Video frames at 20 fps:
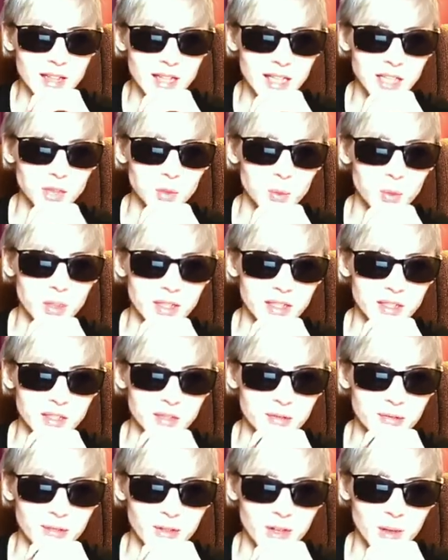Next one
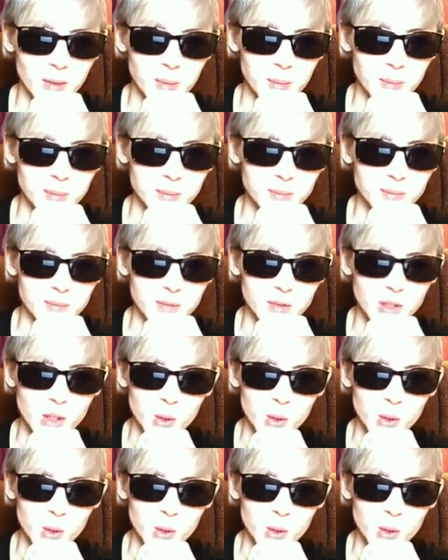is from